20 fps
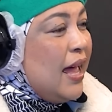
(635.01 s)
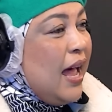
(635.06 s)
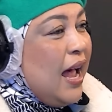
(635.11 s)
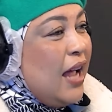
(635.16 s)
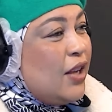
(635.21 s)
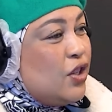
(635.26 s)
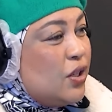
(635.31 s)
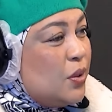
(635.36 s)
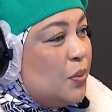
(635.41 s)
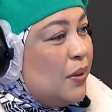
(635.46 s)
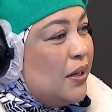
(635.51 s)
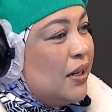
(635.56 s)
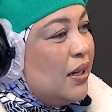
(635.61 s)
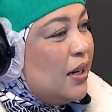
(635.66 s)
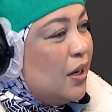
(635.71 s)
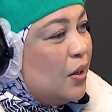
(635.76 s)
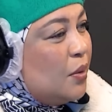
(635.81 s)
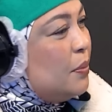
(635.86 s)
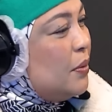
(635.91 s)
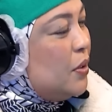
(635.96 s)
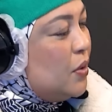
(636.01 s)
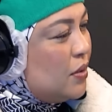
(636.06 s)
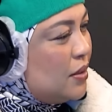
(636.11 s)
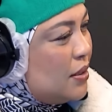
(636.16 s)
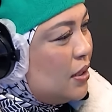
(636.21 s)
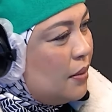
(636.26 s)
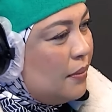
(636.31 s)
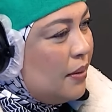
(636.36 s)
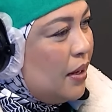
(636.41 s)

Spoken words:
I just want to know, because I'm